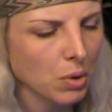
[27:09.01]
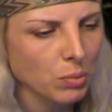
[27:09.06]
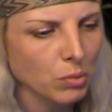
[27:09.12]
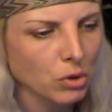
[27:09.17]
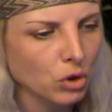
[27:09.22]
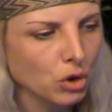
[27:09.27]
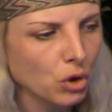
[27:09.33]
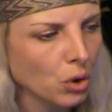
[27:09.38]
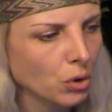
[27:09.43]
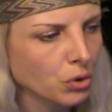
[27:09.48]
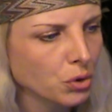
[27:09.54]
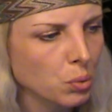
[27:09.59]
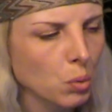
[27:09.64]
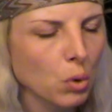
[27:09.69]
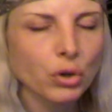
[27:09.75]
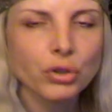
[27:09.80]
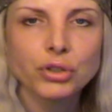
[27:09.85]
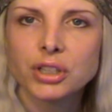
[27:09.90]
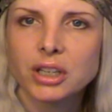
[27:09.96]
one will not
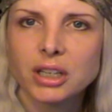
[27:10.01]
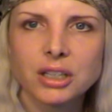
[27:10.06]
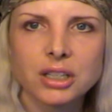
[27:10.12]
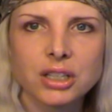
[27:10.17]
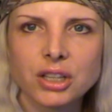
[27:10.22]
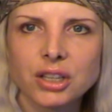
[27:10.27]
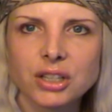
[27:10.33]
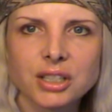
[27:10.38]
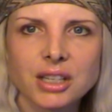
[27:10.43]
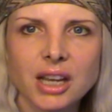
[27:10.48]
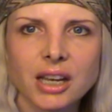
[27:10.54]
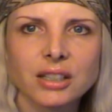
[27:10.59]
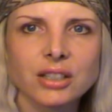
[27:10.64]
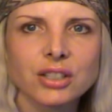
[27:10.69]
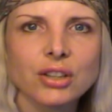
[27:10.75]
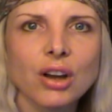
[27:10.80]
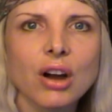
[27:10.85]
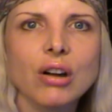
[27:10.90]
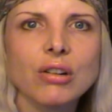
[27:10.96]
wander into the
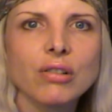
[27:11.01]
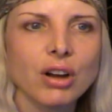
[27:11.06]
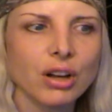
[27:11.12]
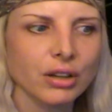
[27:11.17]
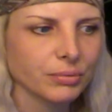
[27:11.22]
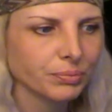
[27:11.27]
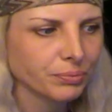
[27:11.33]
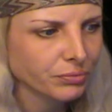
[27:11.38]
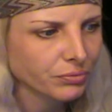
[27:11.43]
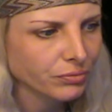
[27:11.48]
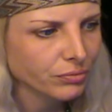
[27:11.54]
samsara.